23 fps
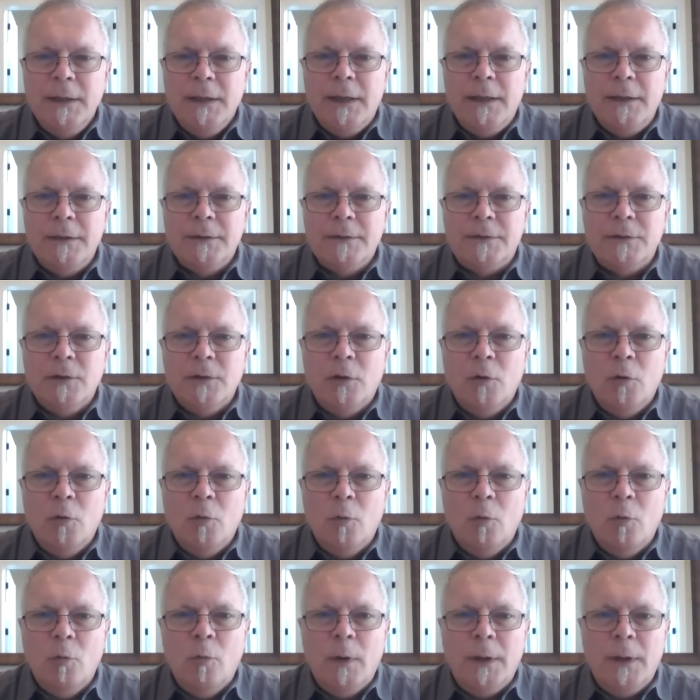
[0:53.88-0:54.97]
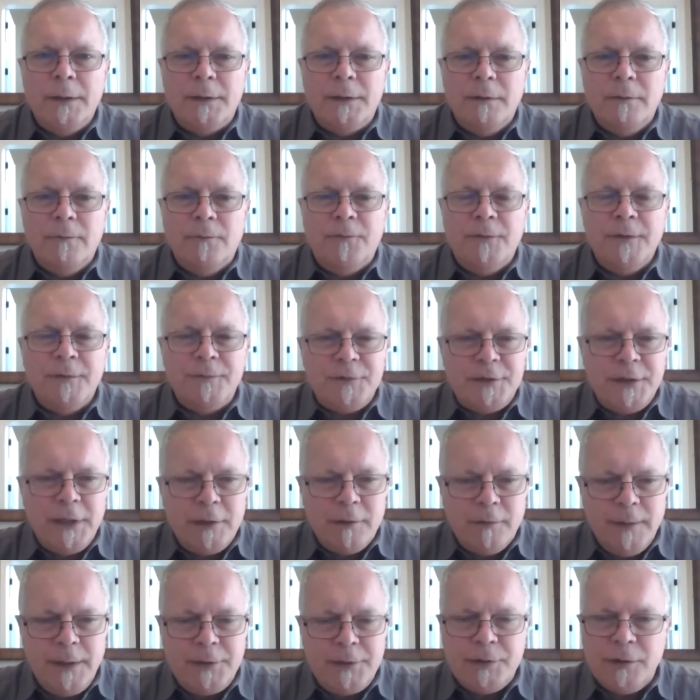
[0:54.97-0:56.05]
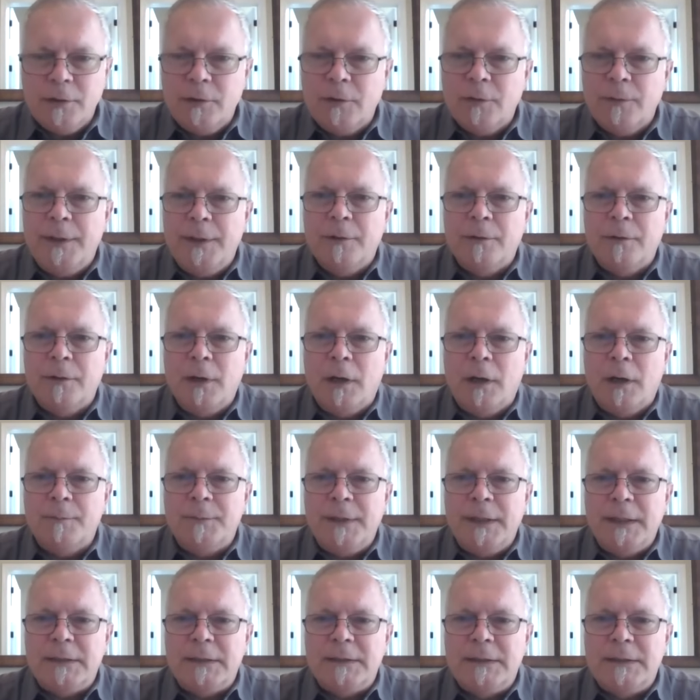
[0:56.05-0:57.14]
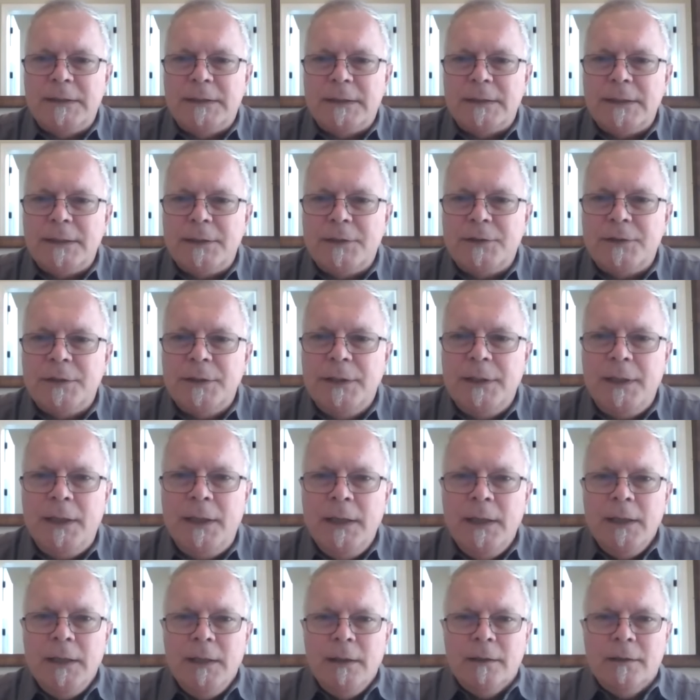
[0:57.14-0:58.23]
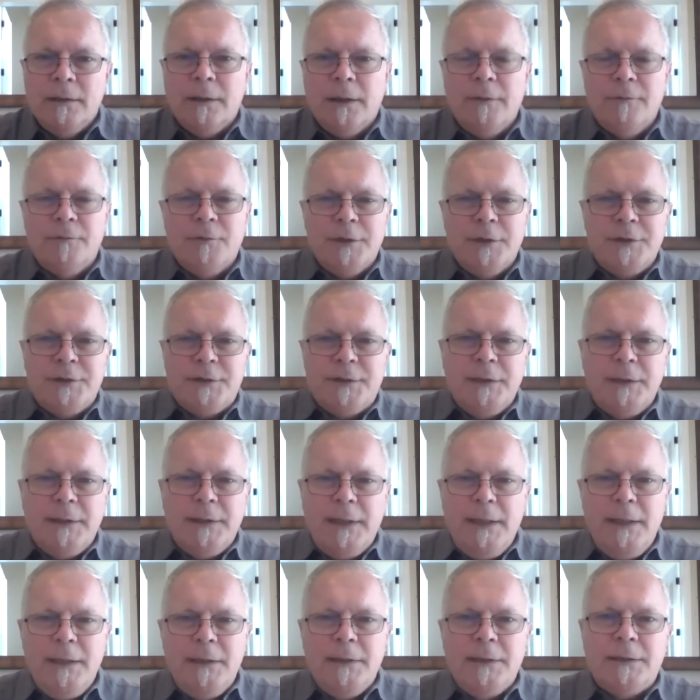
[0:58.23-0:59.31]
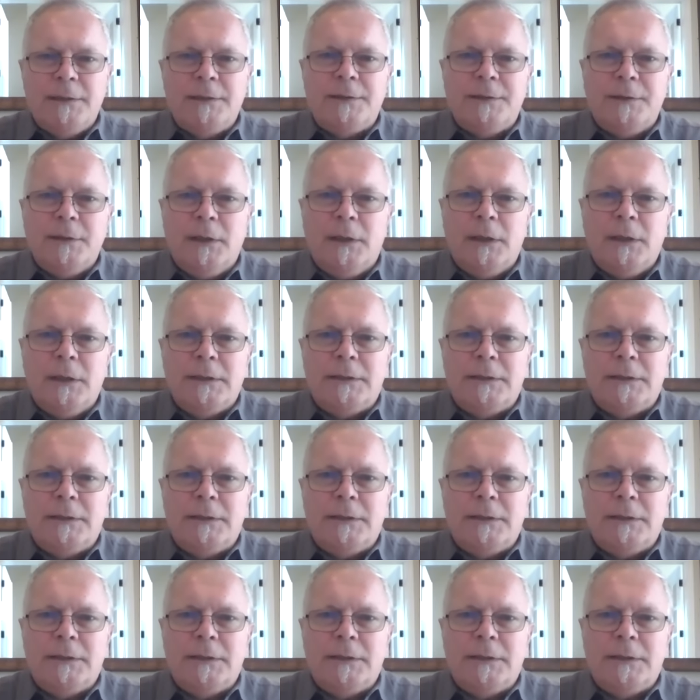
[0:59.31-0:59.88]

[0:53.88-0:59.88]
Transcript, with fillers: And so, what fifth generation coherent optics is essentially leverage the latest uh,